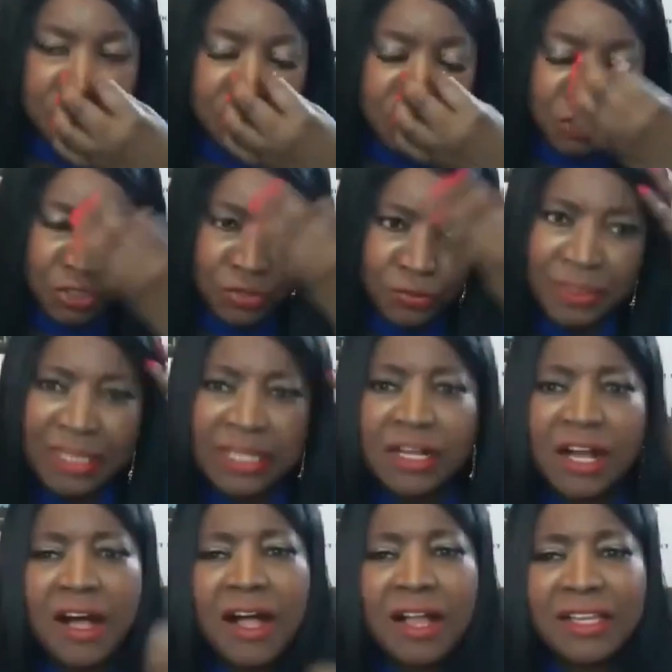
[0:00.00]
Do you
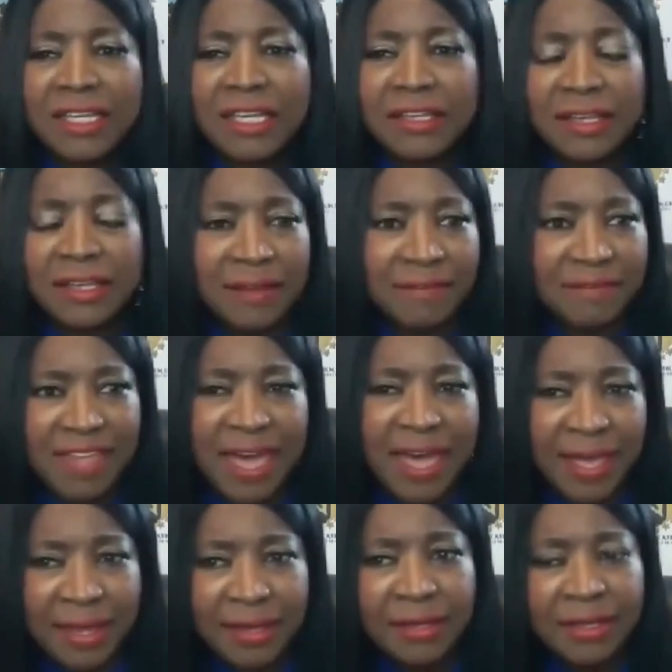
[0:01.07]
recall any of
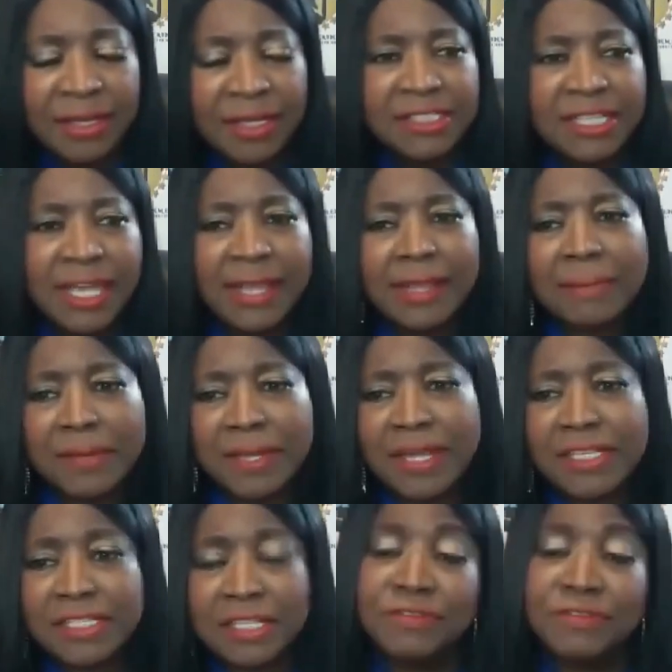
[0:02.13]
that taking place?